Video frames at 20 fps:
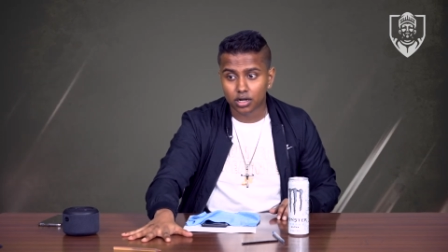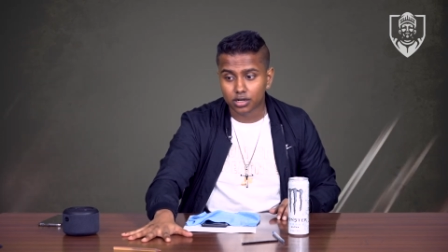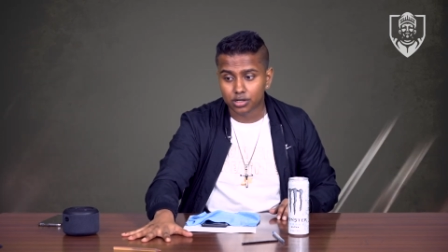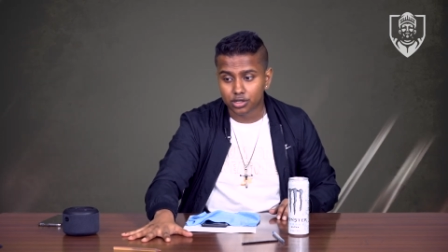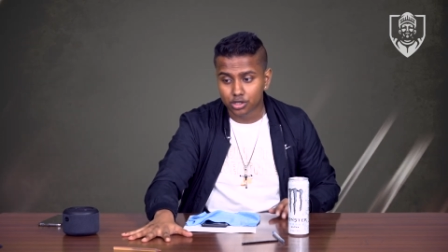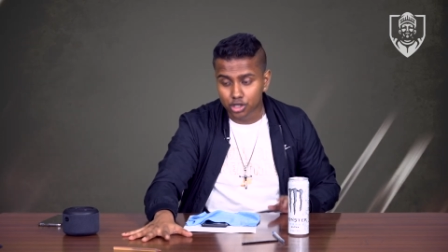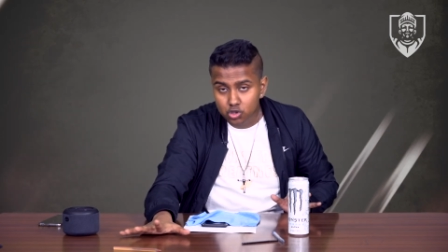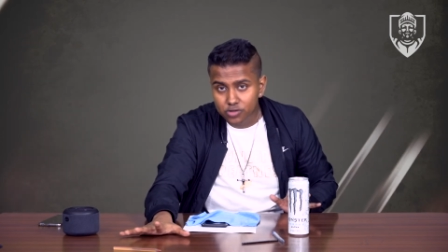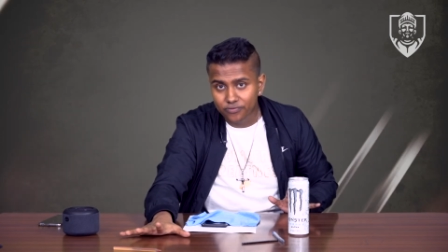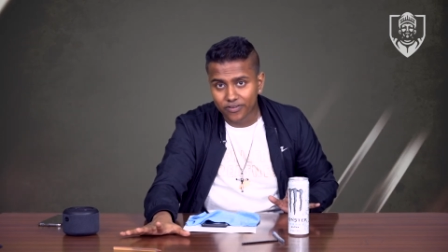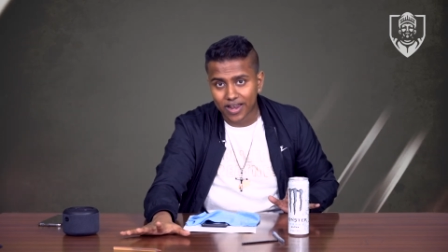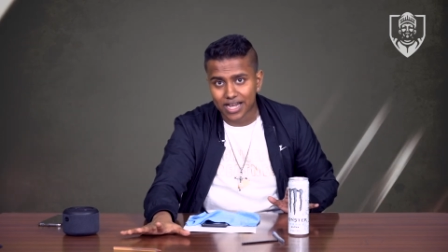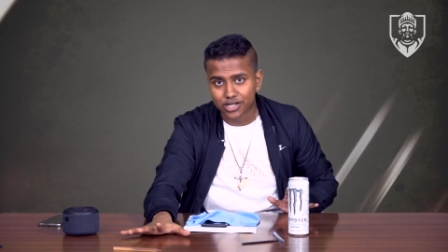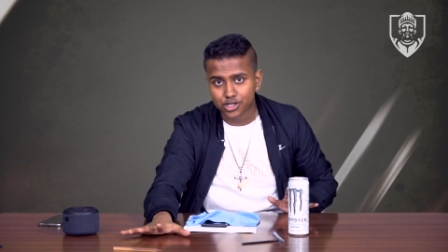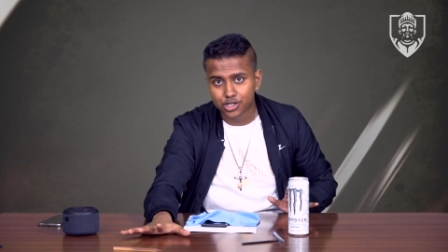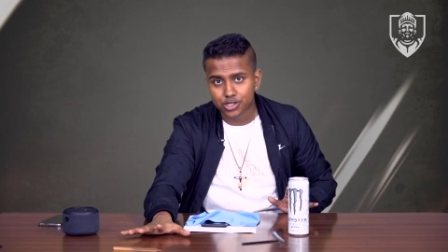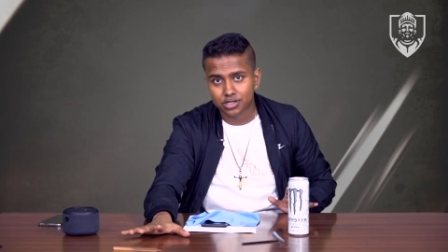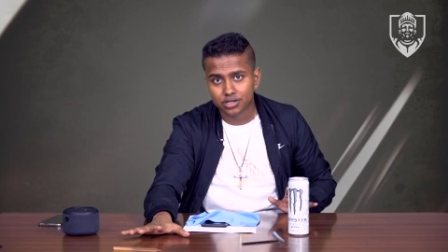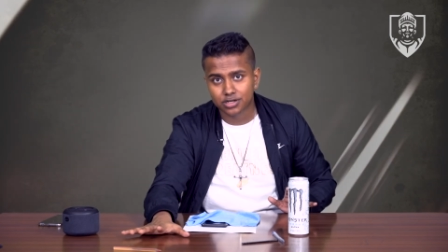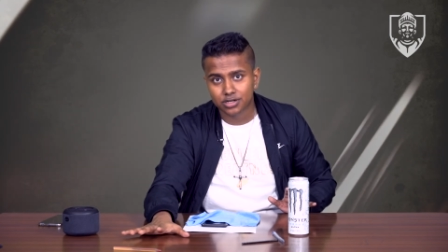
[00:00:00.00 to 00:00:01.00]
newsflash,
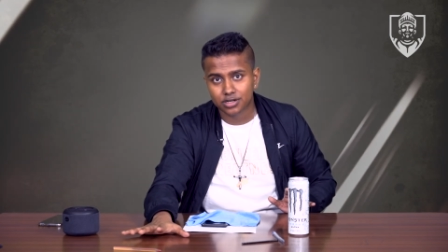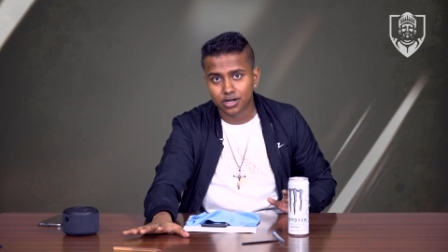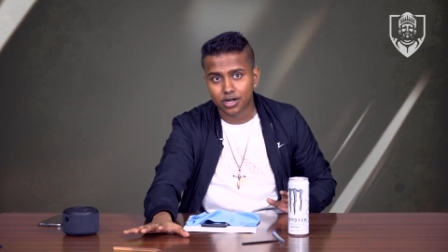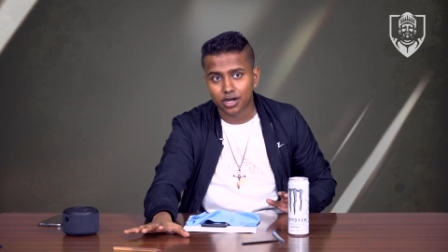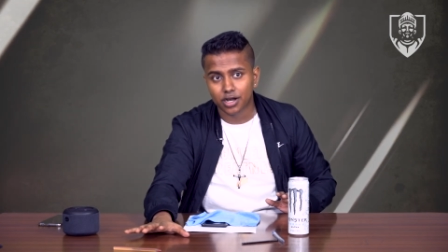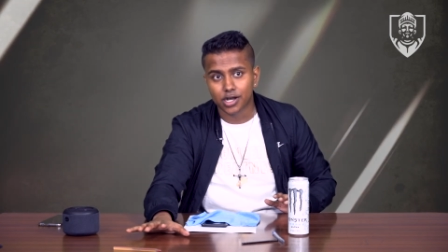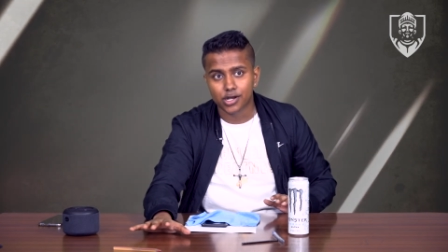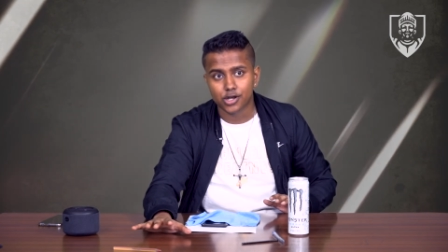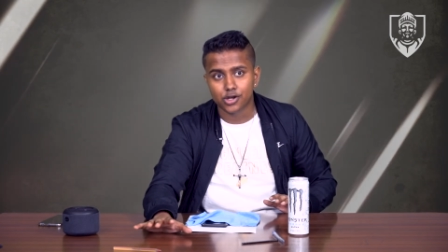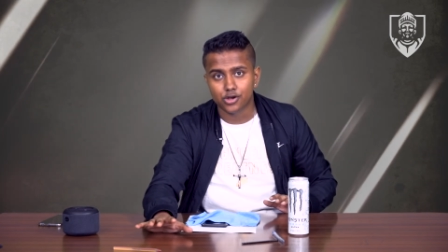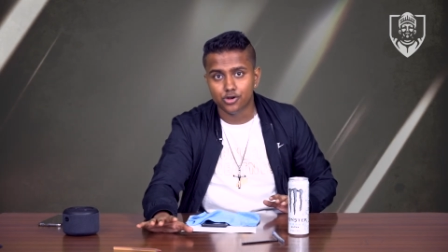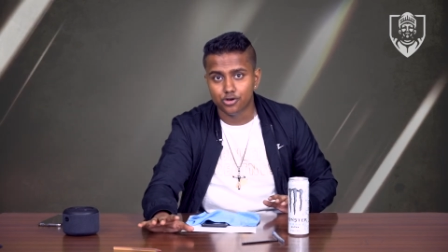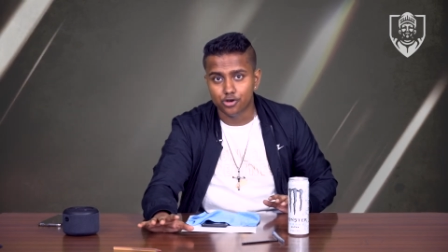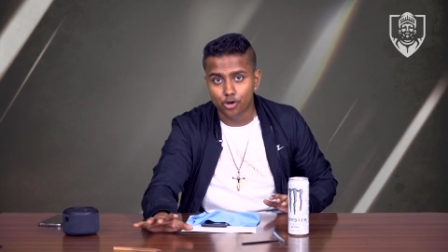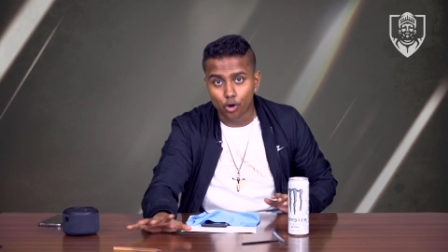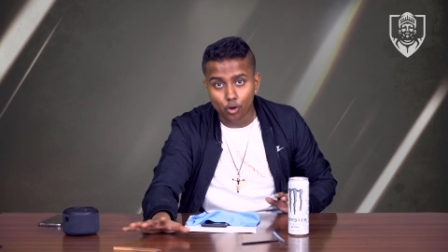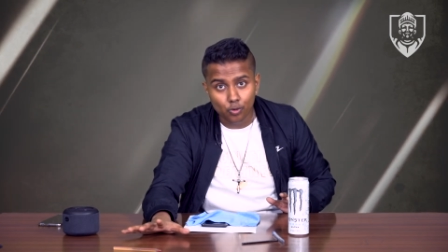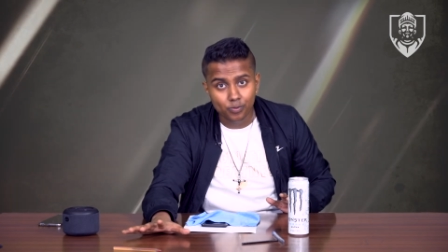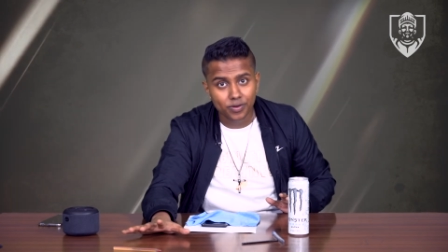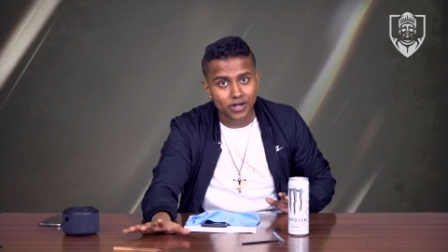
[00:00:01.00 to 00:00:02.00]

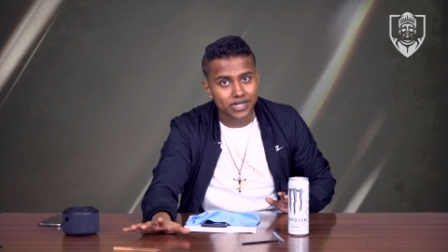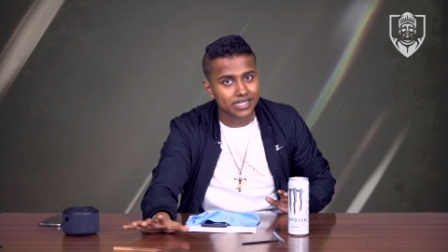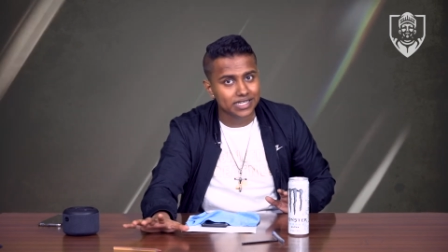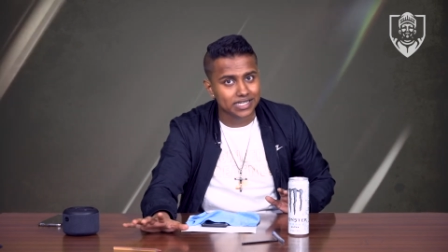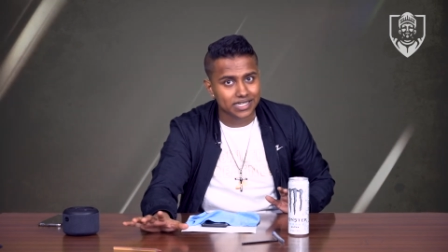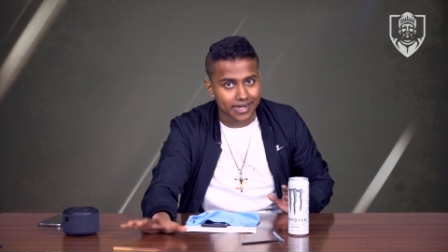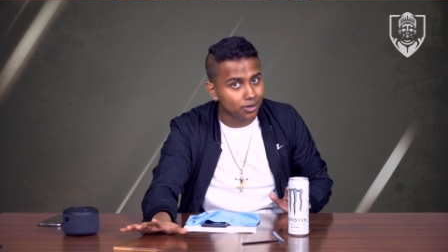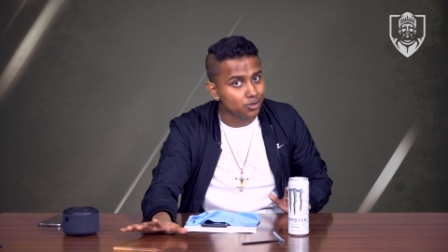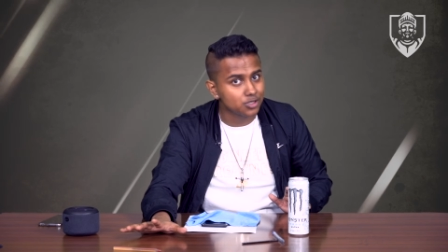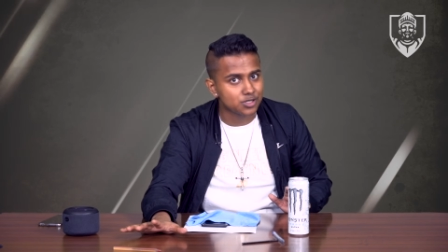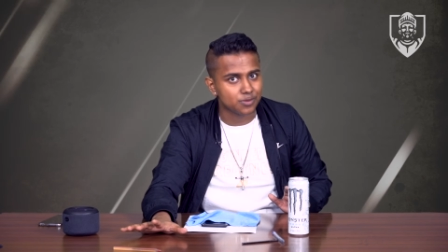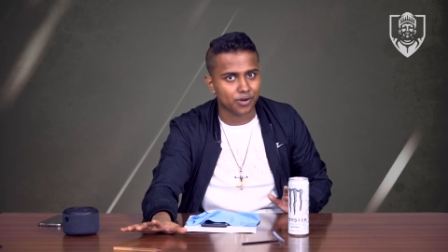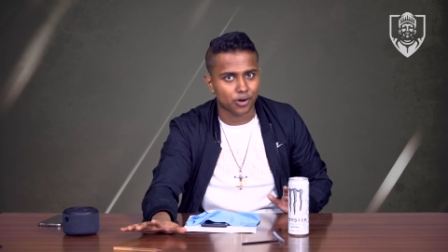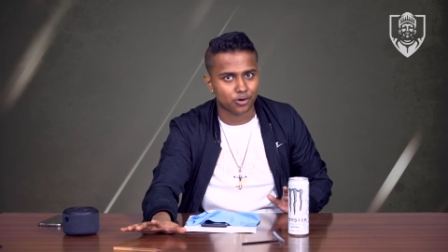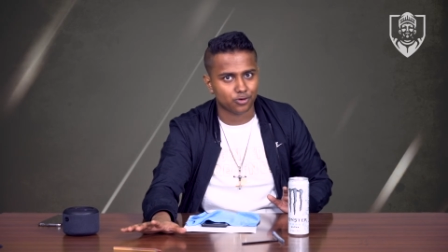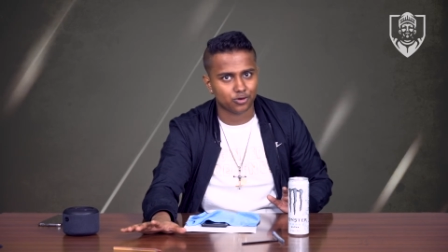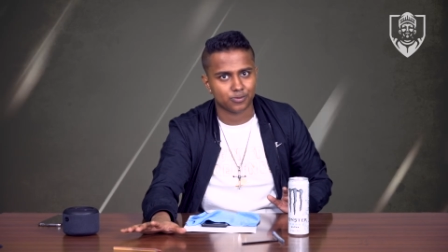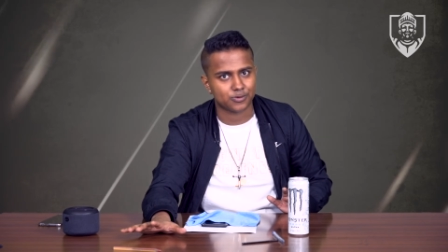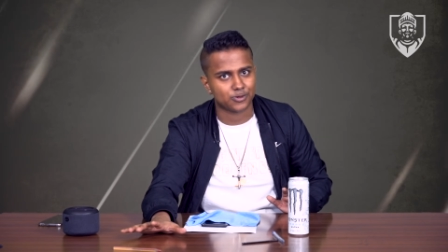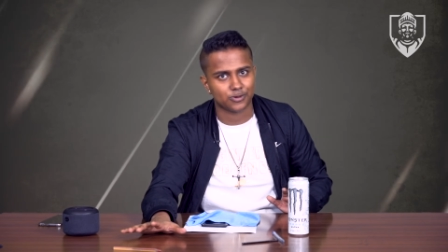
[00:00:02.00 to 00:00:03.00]
Nobody cares about
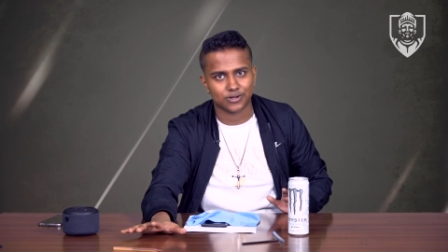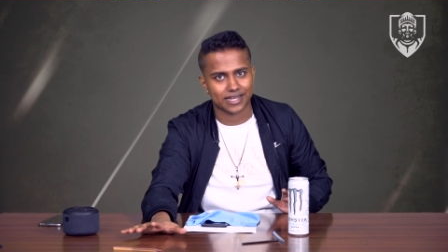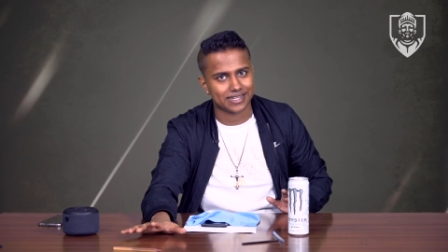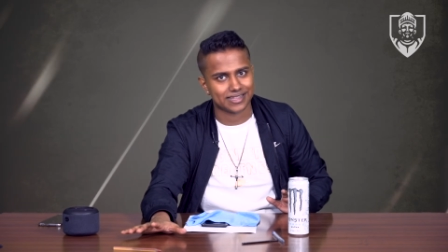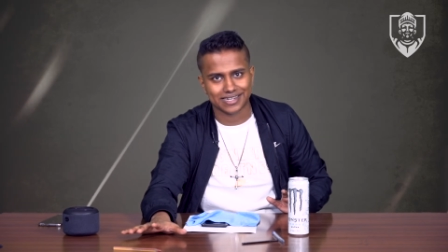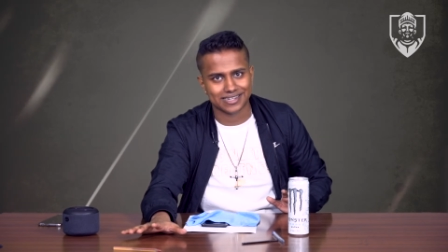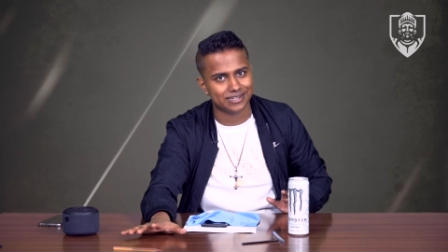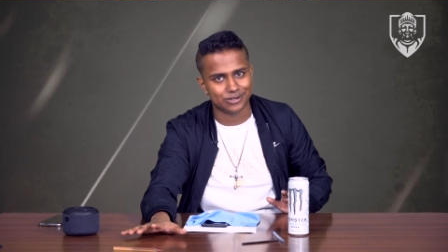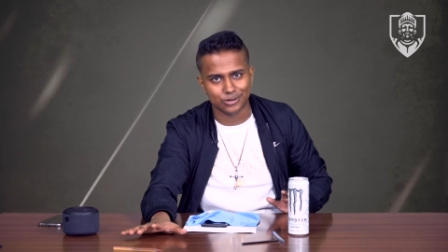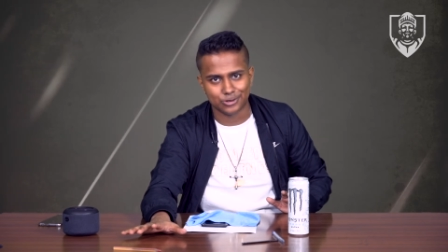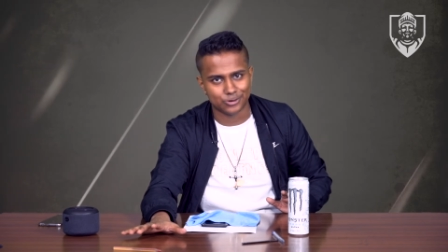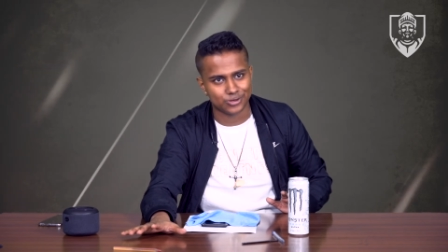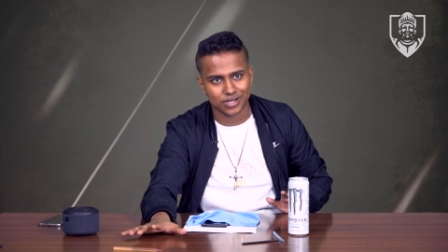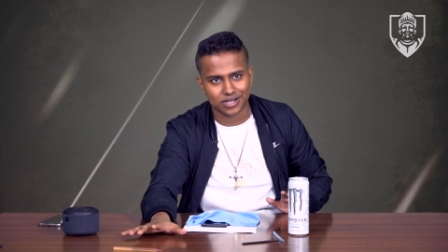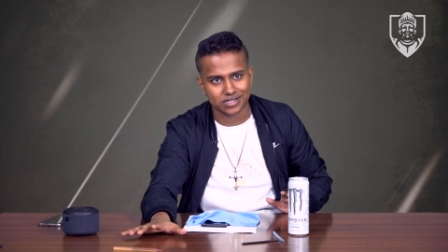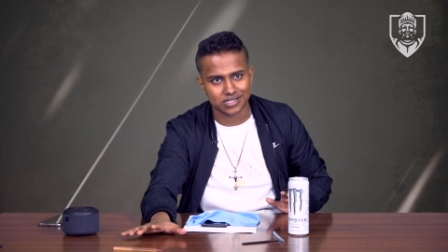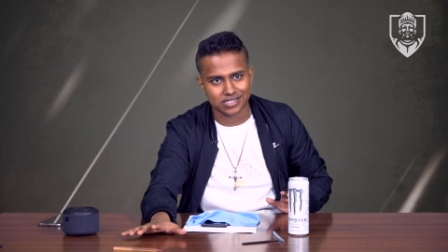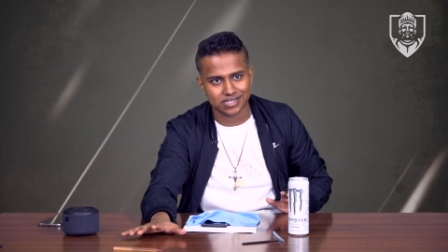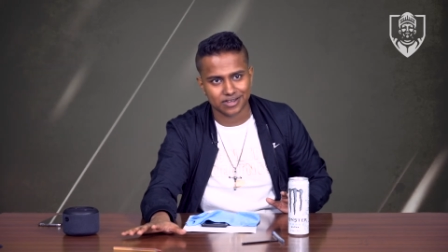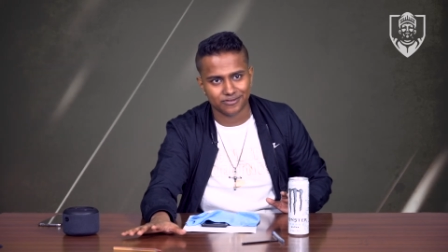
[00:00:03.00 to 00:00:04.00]
crypto like they did in
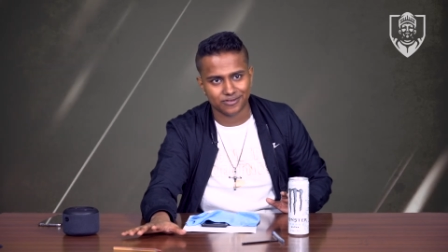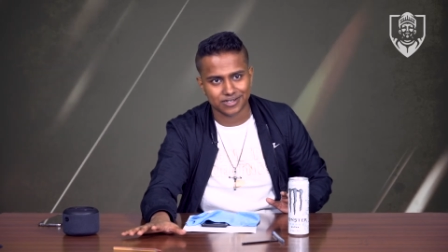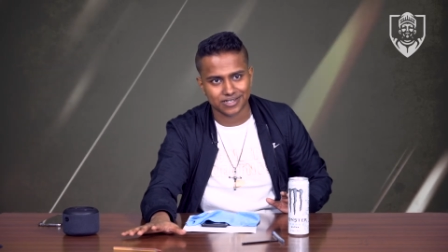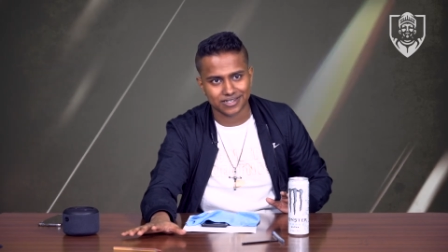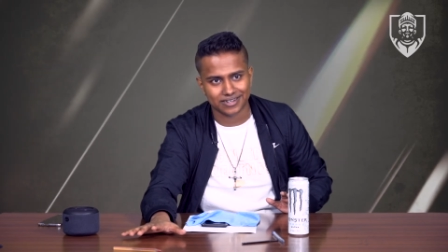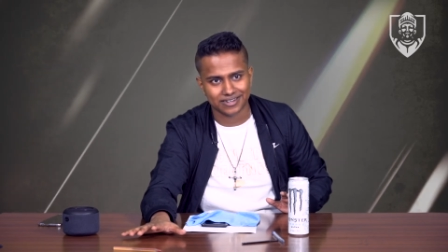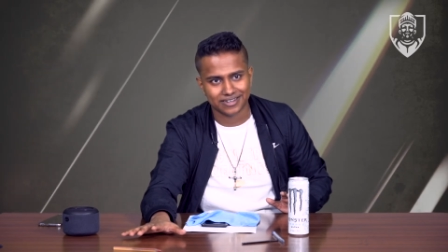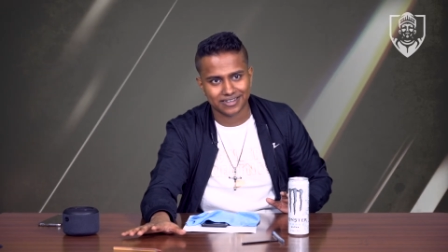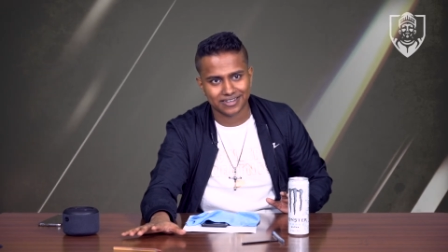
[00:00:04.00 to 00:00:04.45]
2017.